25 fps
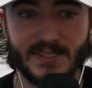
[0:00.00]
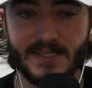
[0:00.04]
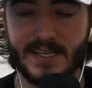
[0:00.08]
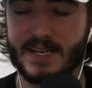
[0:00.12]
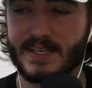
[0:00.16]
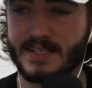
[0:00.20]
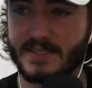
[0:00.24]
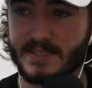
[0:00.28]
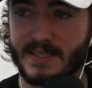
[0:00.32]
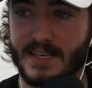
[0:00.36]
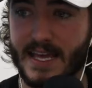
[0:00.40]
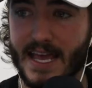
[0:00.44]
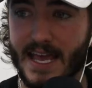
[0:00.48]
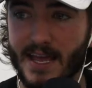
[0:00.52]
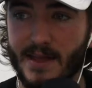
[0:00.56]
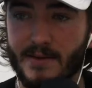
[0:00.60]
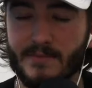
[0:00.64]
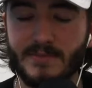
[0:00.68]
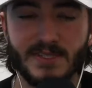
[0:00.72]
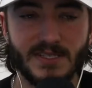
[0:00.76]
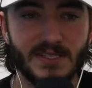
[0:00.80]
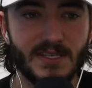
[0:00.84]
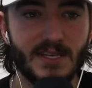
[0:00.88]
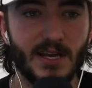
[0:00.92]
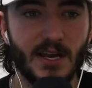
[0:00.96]

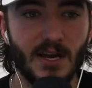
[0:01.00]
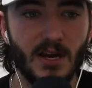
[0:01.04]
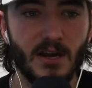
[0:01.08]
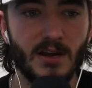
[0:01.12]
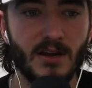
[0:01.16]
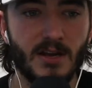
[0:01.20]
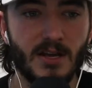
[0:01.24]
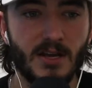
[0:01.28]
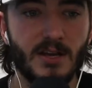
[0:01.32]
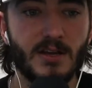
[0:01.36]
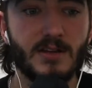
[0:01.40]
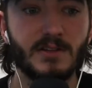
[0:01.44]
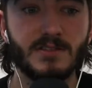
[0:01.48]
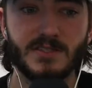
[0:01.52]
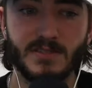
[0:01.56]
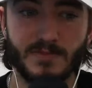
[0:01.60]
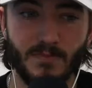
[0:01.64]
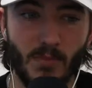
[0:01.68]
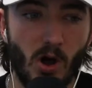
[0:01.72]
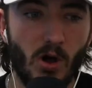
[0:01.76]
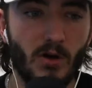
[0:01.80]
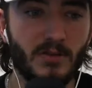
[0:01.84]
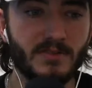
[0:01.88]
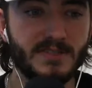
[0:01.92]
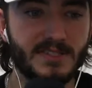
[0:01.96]
games here,
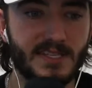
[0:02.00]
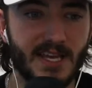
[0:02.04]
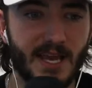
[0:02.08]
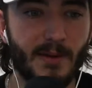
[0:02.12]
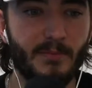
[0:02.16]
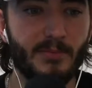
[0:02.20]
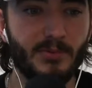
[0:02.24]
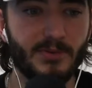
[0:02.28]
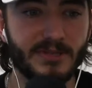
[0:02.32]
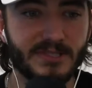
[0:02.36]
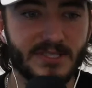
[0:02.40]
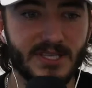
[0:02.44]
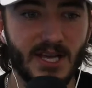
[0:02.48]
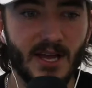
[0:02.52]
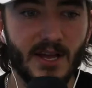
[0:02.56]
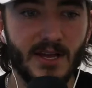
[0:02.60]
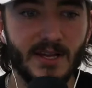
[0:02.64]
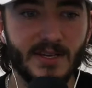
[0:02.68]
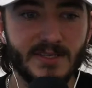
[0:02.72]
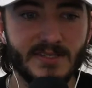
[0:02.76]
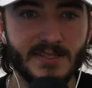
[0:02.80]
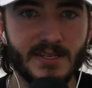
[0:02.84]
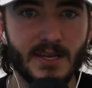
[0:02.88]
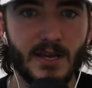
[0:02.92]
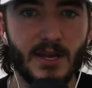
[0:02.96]
small sample
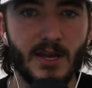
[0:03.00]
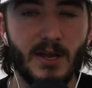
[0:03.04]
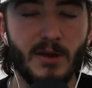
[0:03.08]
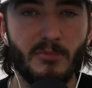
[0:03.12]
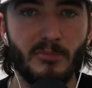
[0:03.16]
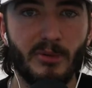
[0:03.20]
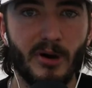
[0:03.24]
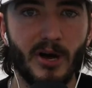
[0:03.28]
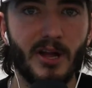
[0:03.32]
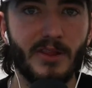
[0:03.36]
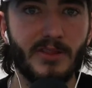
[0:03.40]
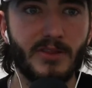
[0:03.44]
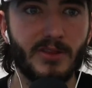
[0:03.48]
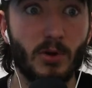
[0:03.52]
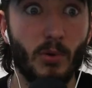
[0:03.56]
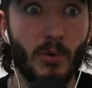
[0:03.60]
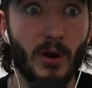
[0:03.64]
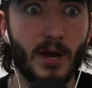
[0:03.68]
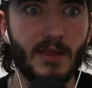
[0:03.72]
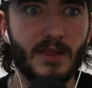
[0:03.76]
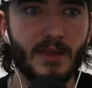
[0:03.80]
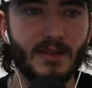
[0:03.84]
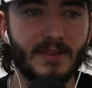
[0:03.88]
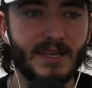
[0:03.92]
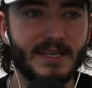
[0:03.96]
size, but the way
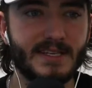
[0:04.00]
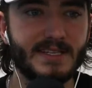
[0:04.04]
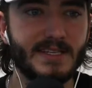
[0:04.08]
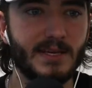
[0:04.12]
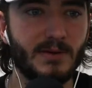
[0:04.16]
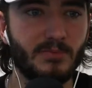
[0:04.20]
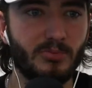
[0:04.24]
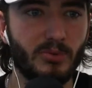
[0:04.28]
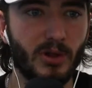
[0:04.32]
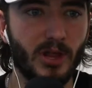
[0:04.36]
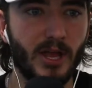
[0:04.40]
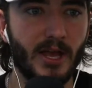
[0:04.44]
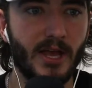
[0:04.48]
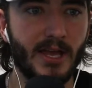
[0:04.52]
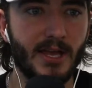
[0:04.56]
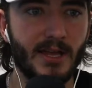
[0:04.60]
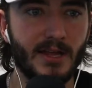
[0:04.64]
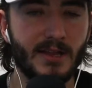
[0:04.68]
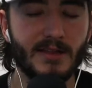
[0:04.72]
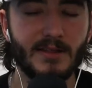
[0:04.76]
that the D play, the